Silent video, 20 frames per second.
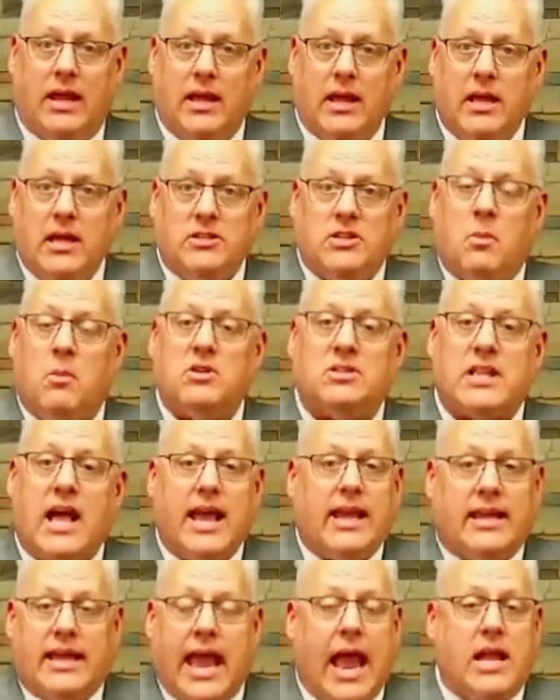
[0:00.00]
It's almost like,
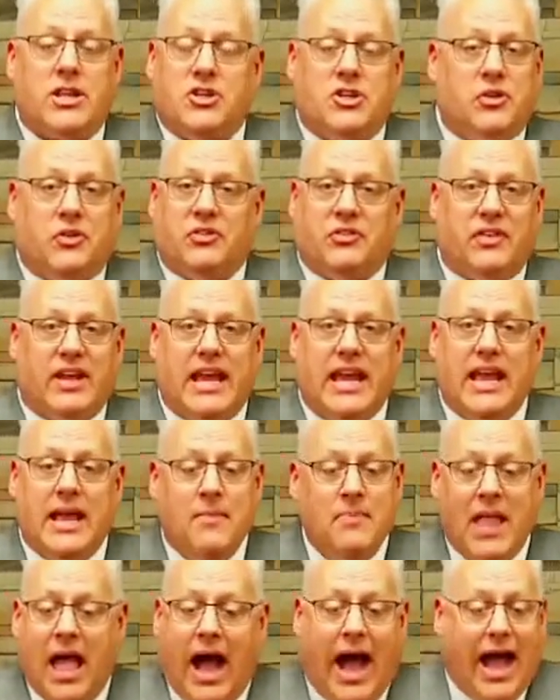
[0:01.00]
"Can't you see?
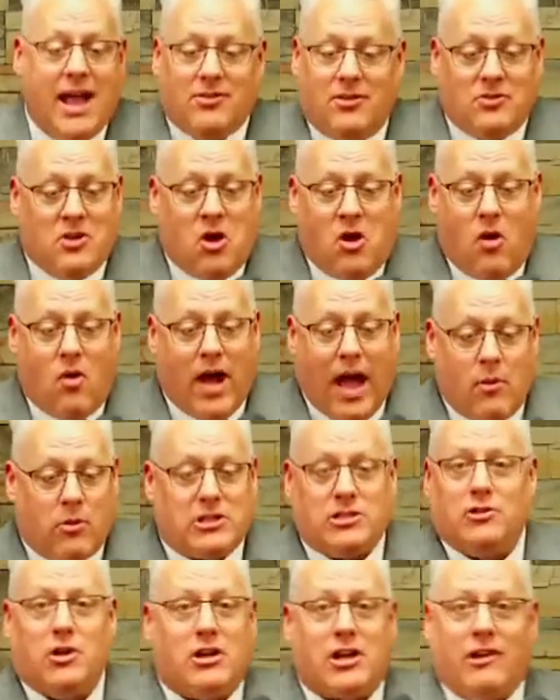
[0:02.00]
I don't know. I was
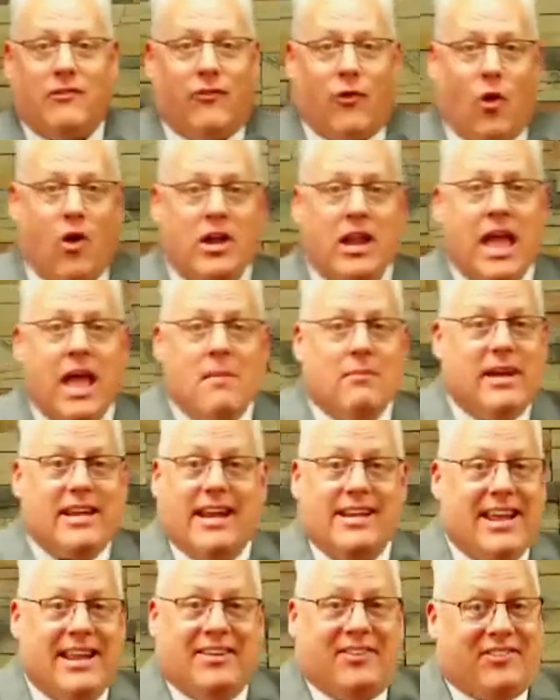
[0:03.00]
looking for it, but I
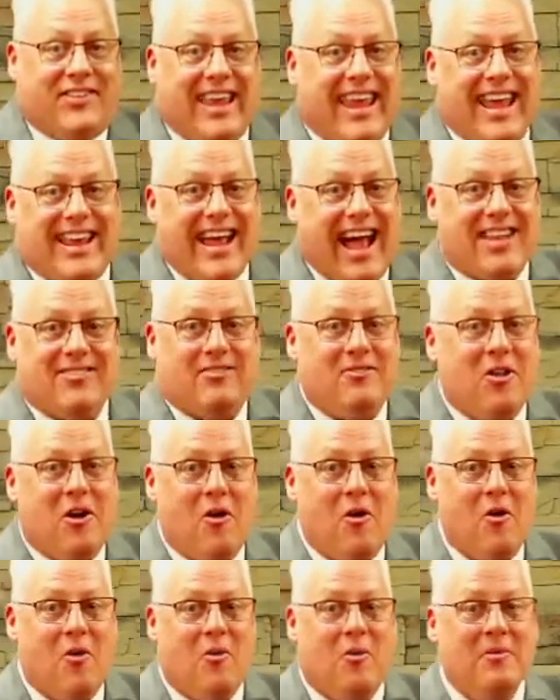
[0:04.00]
didn't see it. I don't
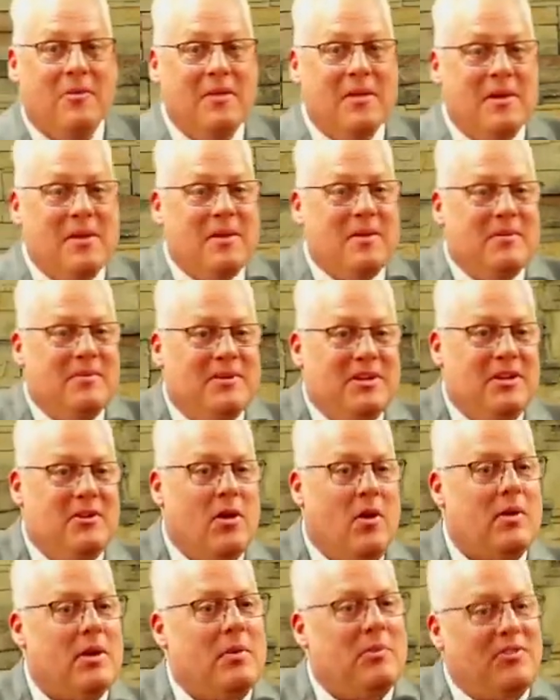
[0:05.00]
know." You know
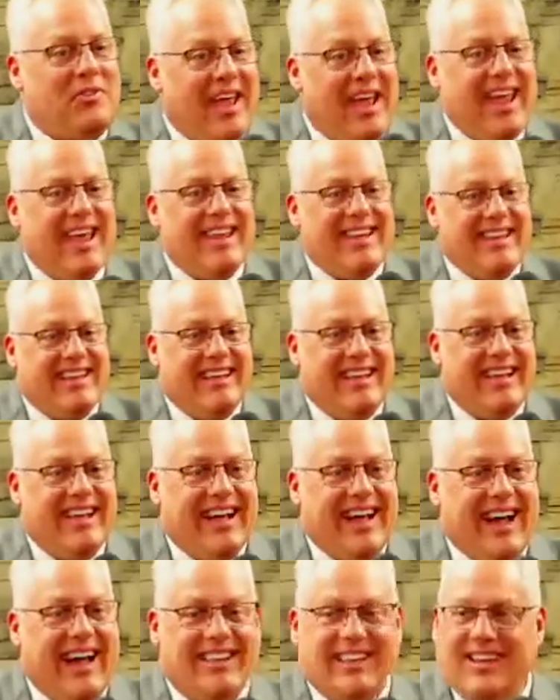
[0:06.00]
what I'm saying?
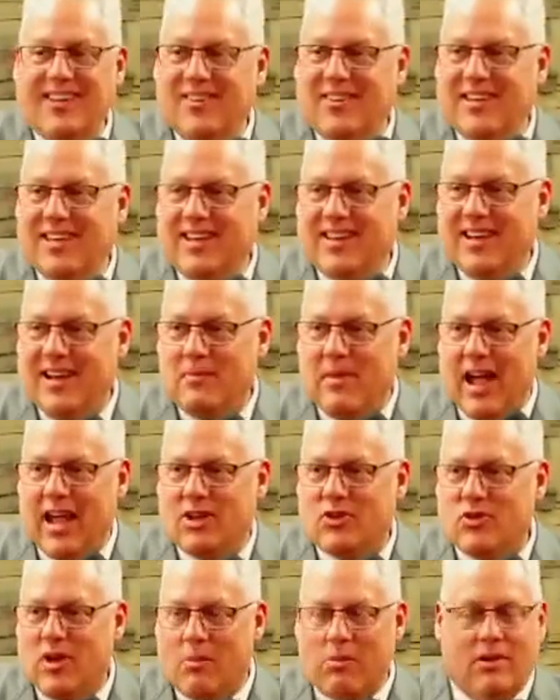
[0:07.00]
Hallelujah. Am I in
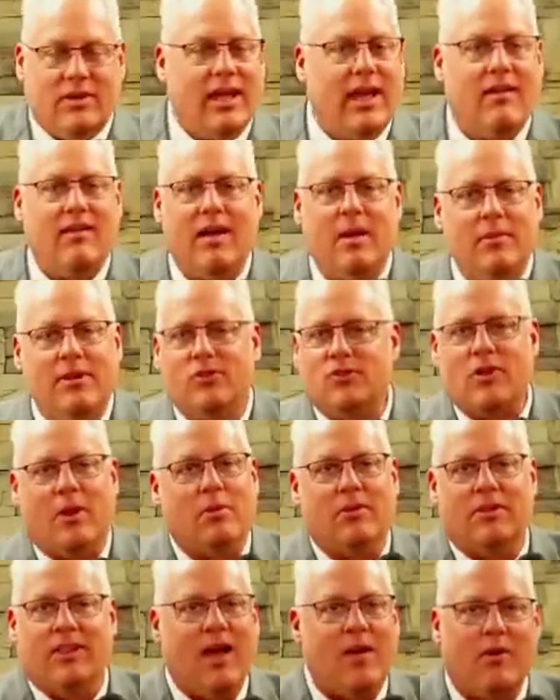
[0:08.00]
trouble now? I'm in trouble now.